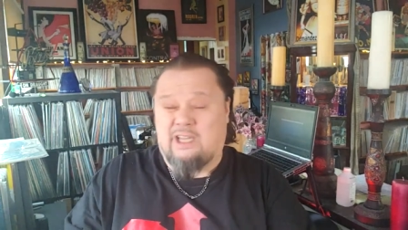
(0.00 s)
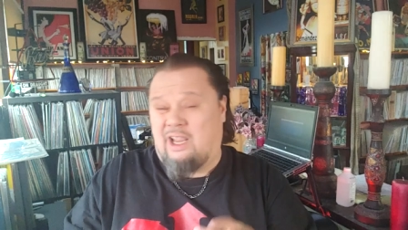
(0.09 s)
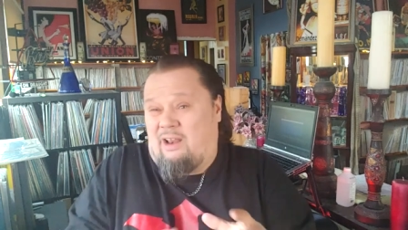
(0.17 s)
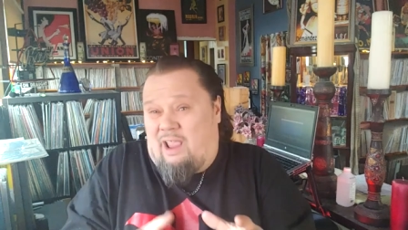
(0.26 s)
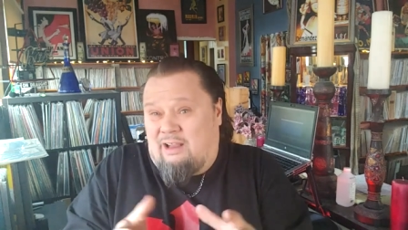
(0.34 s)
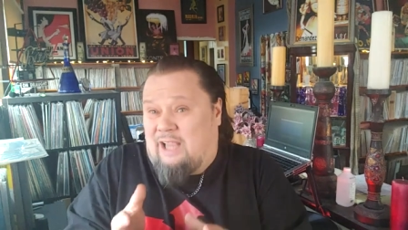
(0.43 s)

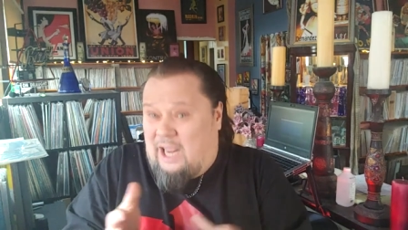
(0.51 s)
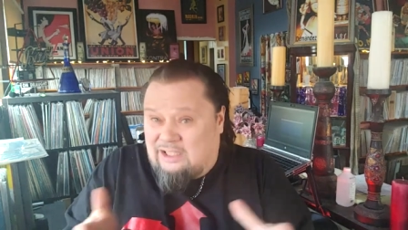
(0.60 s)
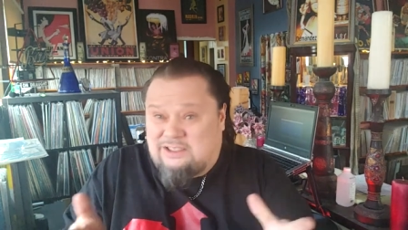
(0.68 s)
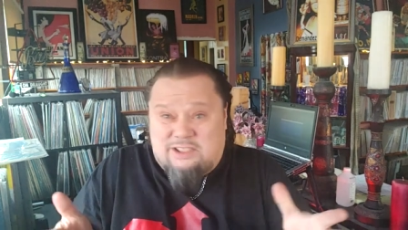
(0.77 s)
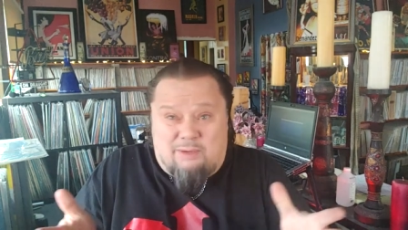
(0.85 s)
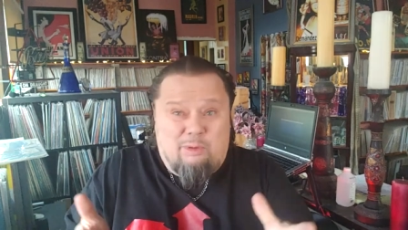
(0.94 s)
And and, and
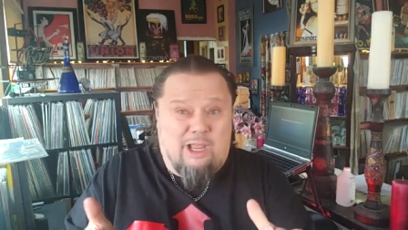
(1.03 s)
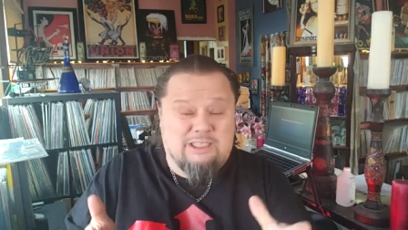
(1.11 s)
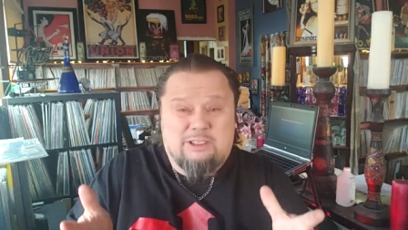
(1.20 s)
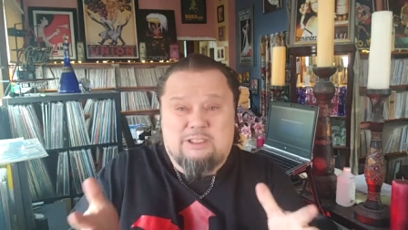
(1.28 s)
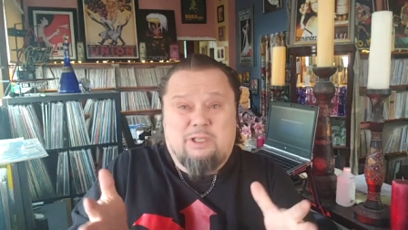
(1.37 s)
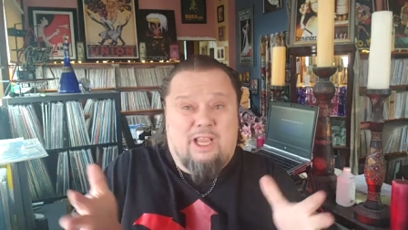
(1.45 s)
some
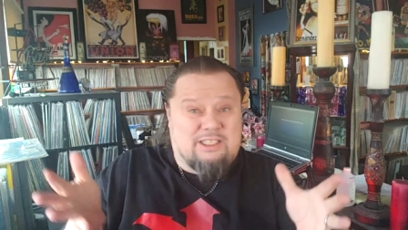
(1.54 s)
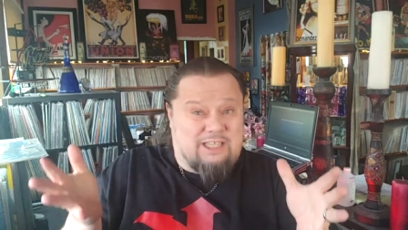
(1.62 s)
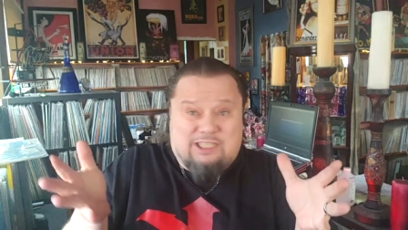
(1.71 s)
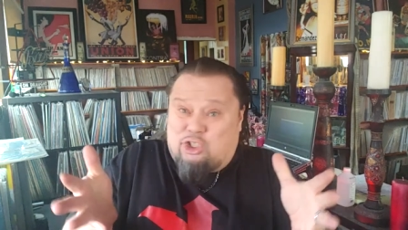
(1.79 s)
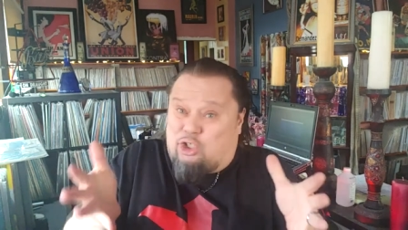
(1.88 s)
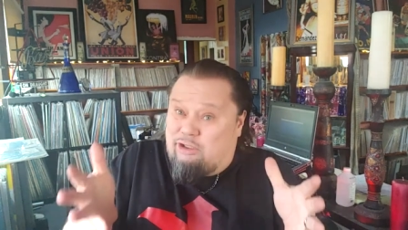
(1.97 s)
ways it,
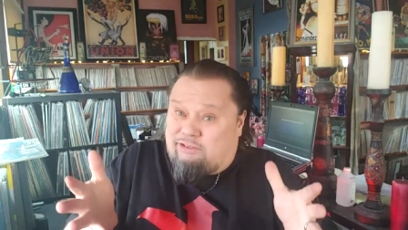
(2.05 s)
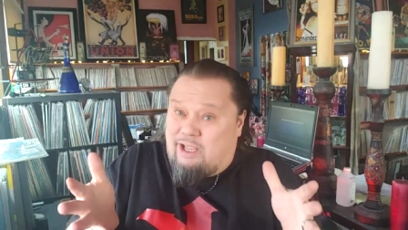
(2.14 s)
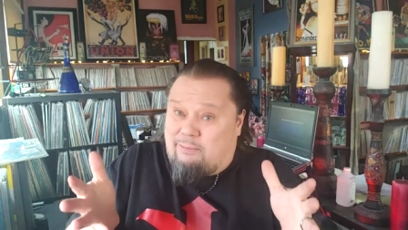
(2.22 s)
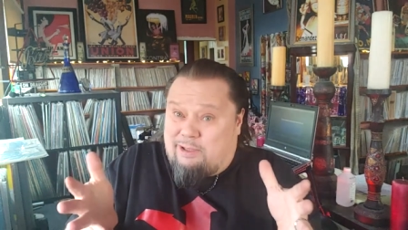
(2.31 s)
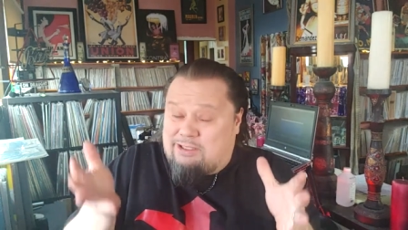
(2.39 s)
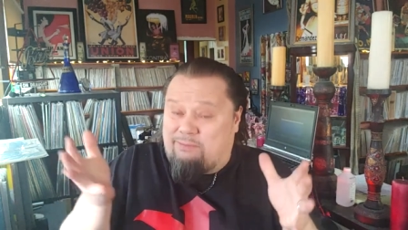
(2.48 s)
that's a good
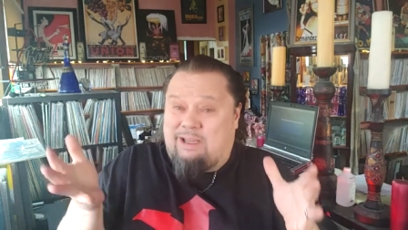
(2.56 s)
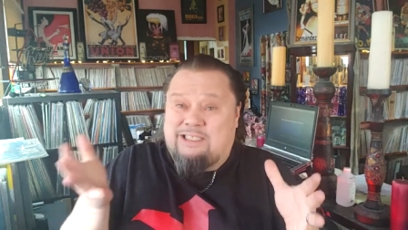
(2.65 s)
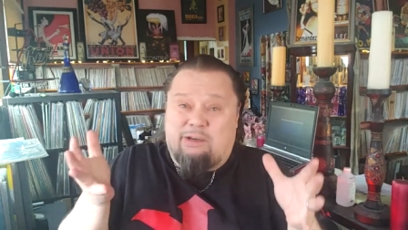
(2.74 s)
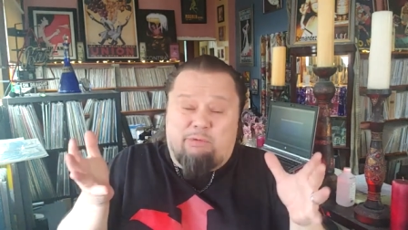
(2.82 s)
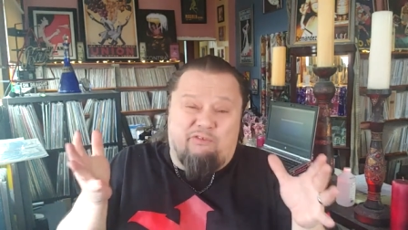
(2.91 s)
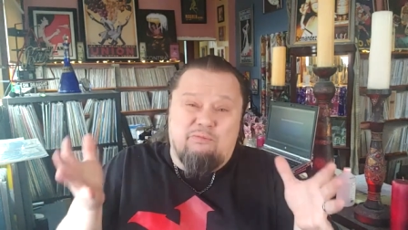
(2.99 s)
thing because it means
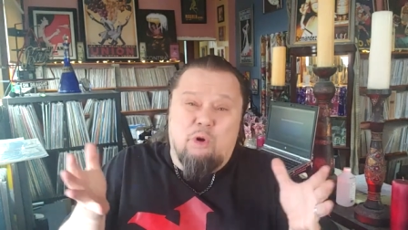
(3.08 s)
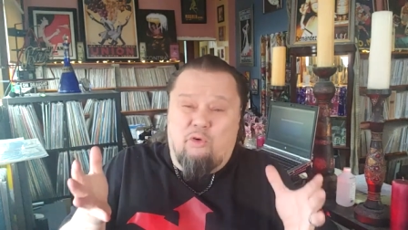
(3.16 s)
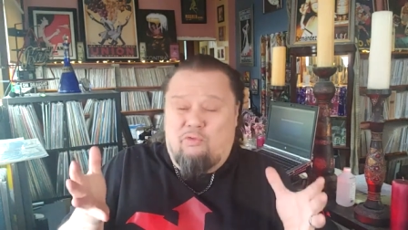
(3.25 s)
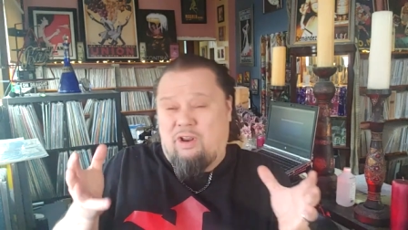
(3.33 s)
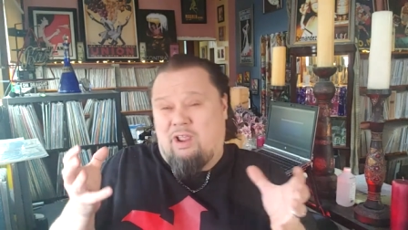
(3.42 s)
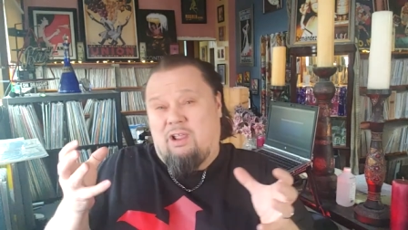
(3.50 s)
that we've
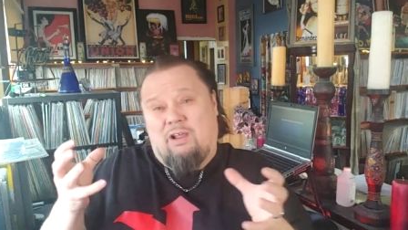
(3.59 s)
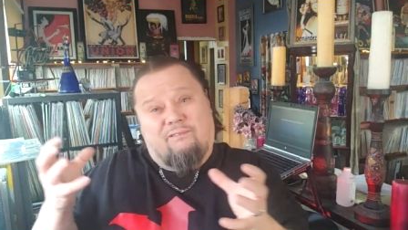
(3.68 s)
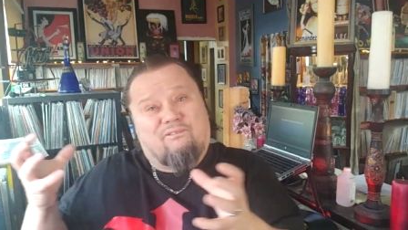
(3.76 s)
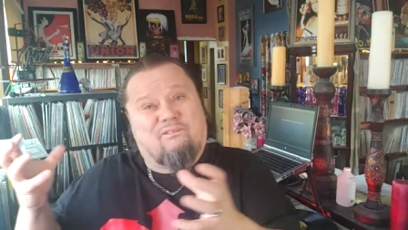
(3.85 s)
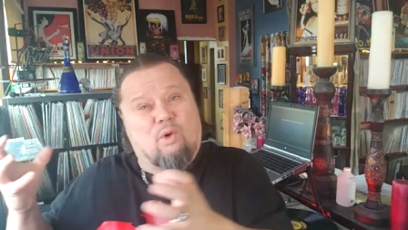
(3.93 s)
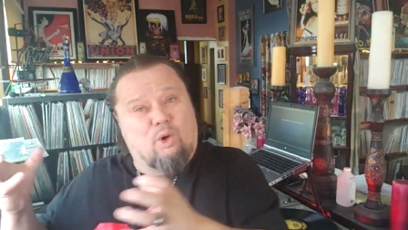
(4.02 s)
moved
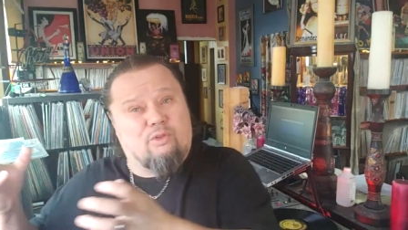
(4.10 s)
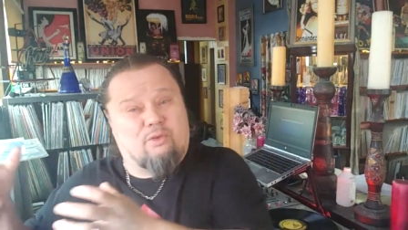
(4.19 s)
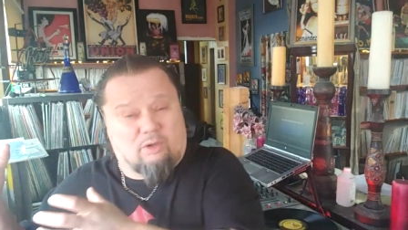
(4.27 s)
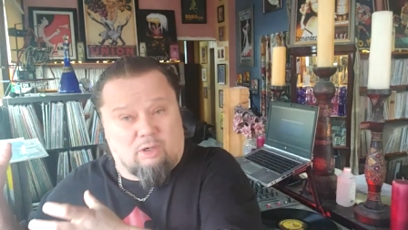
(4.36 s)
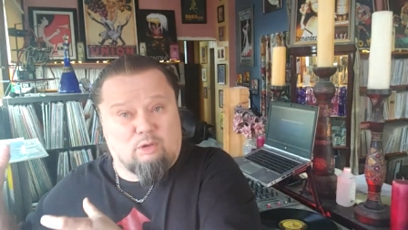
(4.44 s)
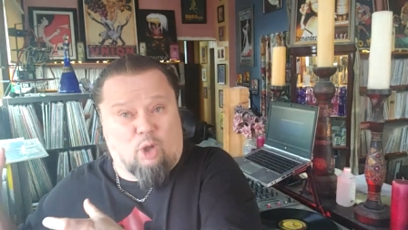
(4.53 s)

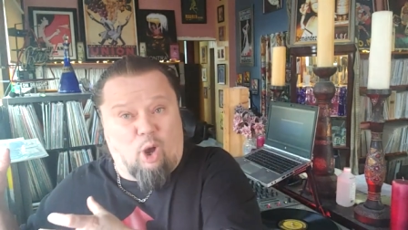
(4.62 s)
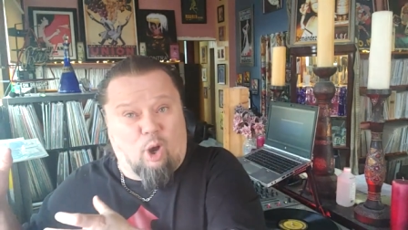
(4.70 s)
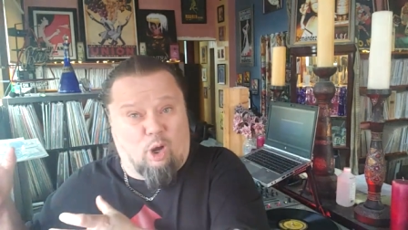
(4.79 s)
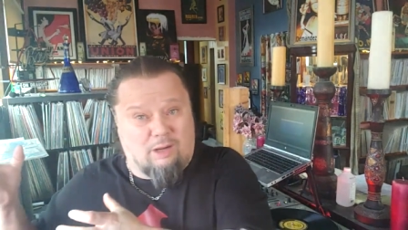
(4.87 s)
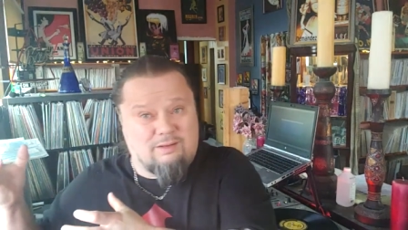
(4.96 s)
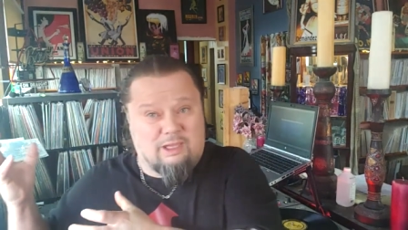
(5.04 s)
further
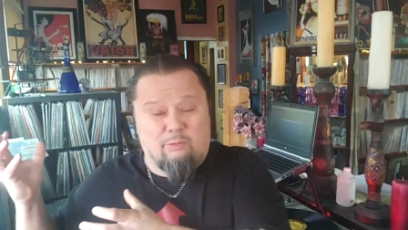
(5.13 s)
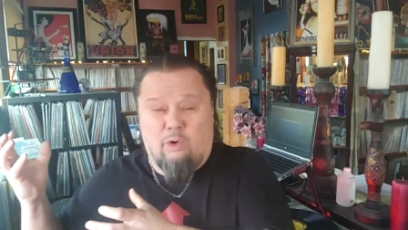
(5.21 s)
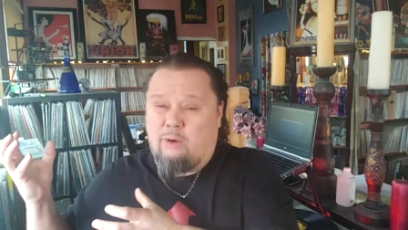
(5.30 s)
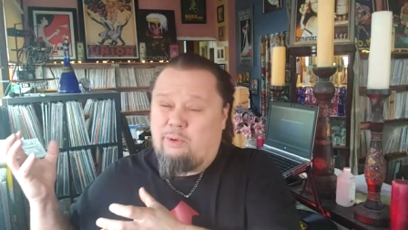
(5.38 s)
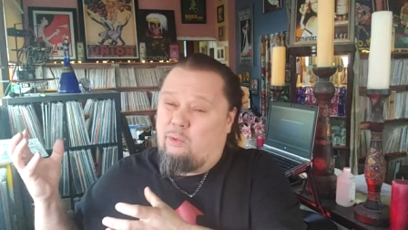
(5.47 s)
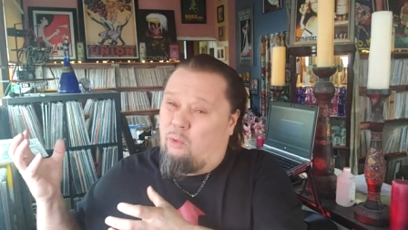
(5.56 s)
along than
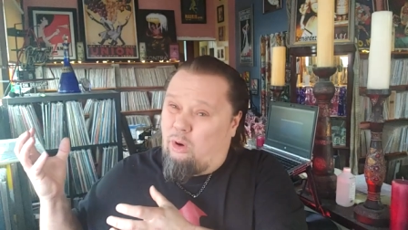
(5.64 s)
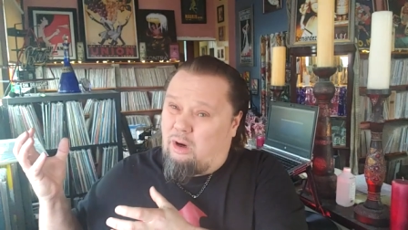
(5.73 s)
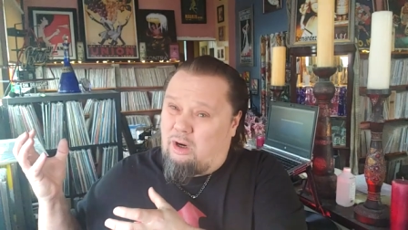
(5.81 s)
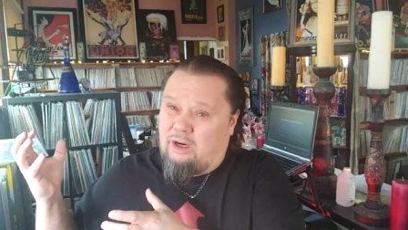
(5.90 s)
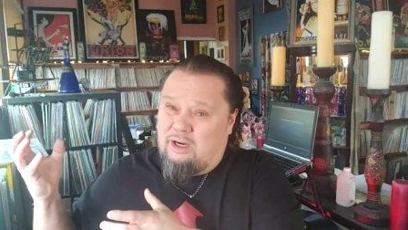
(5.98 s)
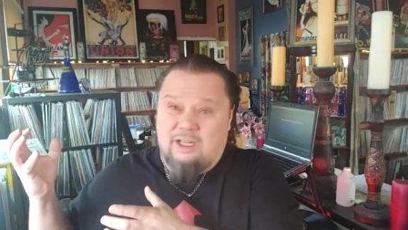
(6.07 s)
where we
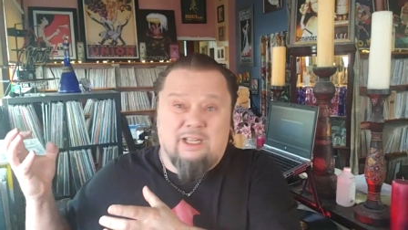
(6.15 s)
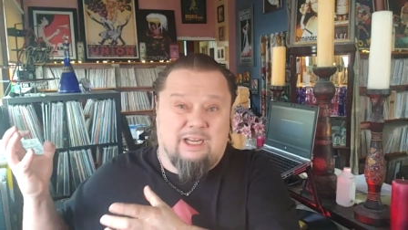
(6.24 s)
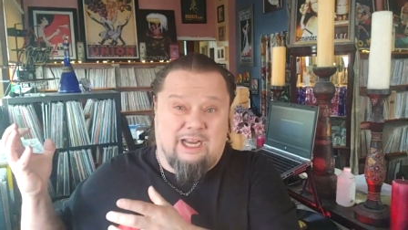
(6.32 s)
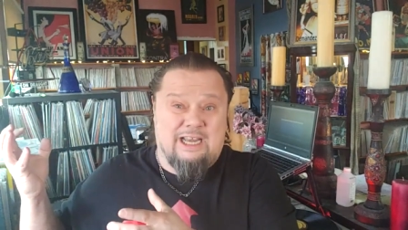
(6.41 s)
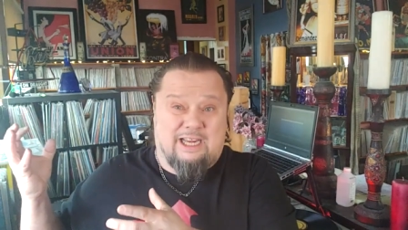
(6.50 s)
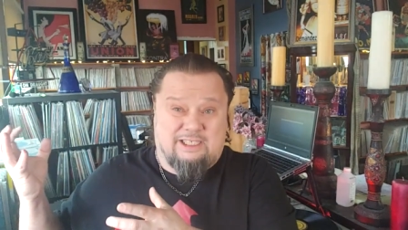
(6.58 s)
were
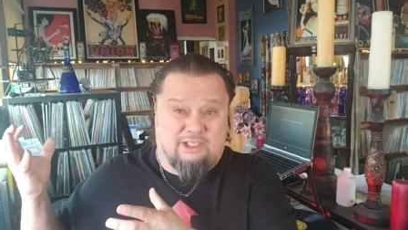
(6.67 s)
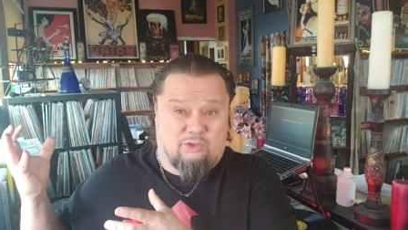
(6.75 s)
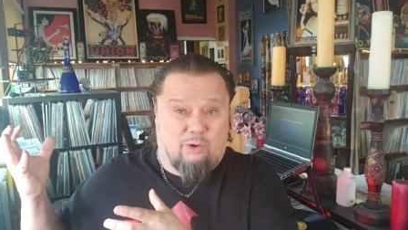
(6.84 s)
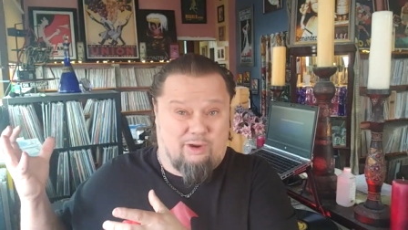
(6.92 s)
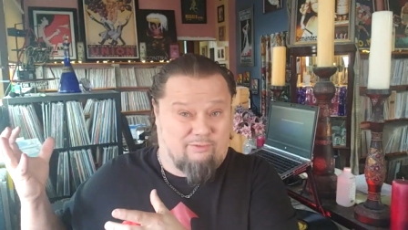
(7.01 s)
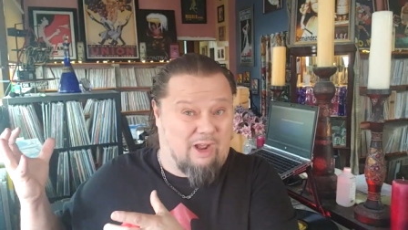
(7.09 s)
in
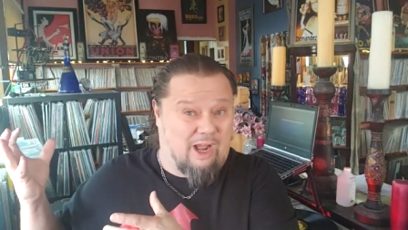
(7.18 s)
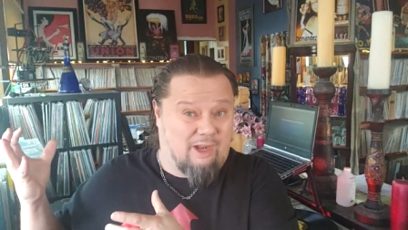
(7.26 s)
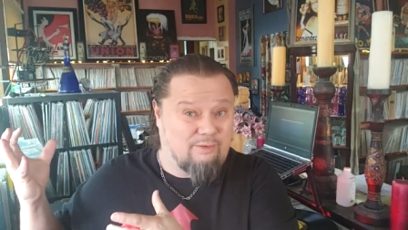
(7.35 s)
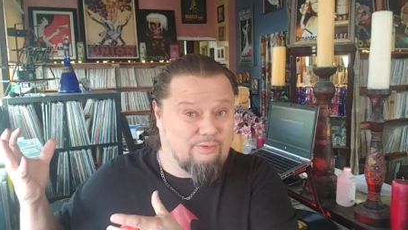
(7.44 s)
1925.